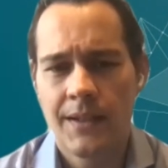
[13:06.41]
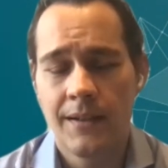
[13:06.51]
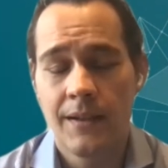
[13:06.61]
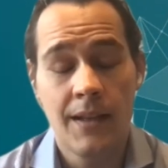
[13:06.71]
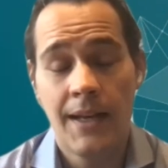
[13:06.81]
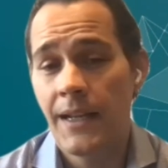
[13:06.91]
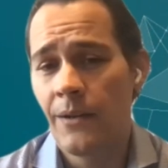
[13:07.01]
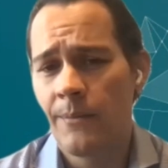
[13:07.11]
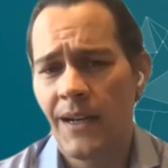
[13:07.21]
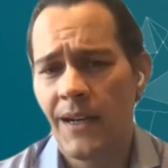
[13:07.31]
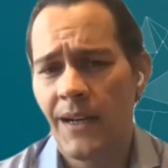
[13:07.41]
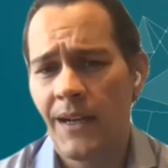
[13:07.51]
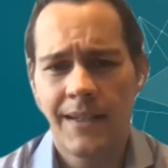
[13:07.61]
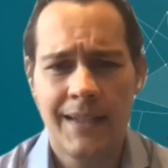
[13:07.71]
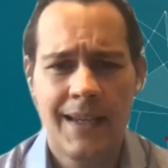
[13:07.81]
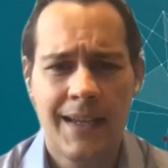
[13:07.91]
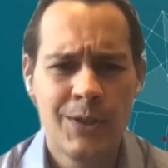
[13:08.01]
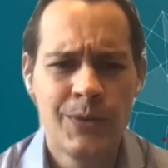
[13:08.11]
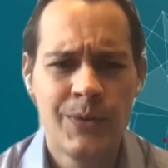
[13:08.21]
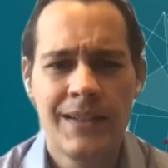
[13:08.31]
and a lot of air miles that I
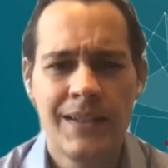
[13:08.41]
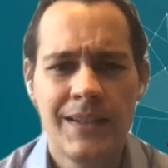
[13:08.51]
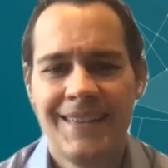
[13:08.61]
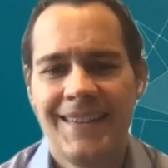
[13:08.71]
can't use,